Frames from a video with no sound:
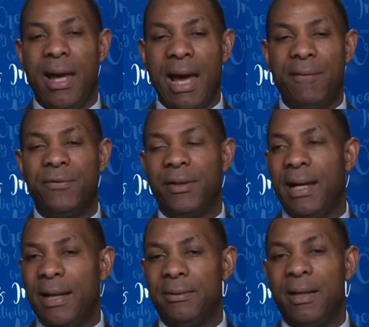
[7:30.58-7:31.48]
after
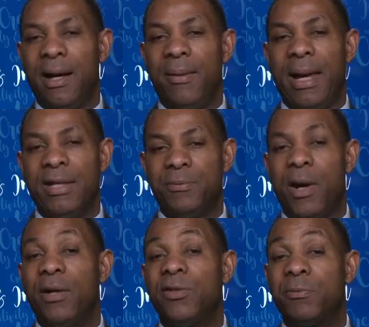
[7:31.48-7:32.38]
that, as
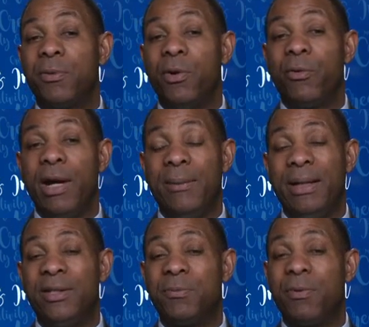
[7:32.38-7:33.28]
part of this program.
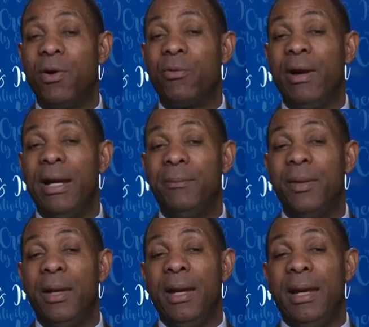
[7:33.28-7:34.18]
And this program
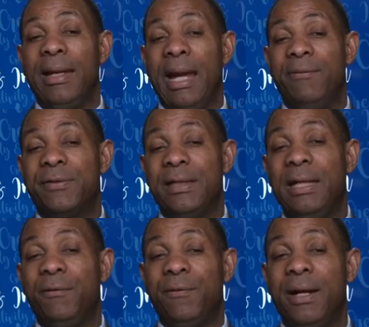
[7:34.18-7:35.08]
gave
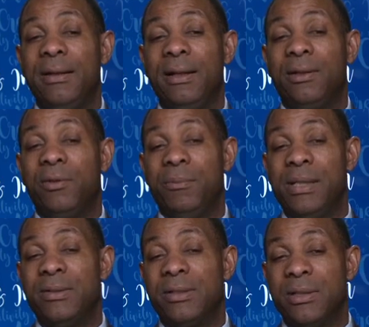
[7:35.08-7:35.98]
seed funding to
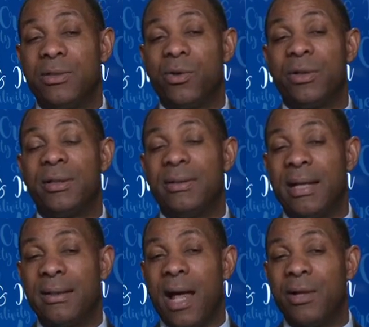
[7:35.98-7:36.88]
businesses or to
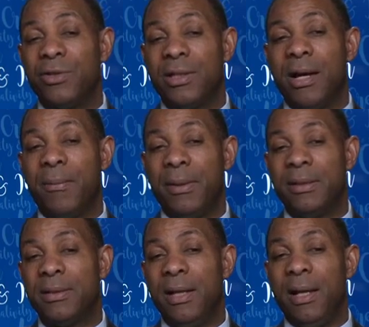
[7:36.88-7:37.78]
technology
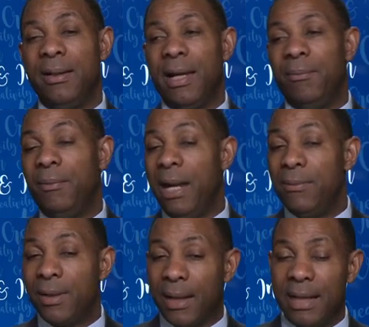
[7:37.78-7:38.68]
companies that
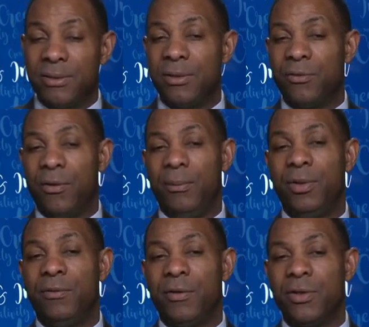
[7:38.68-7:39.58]
may be licensed
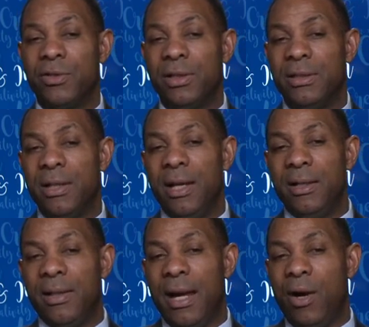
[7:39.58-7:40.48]
from universities
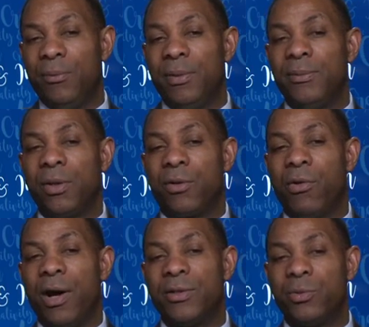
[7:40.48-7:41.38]
to help them to
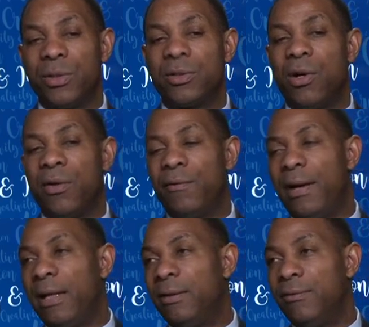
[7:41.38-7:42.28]
cross what's called the
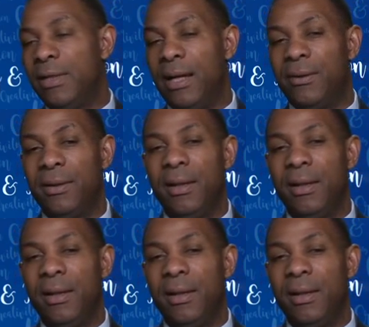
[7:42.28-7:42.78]
Valley of Death.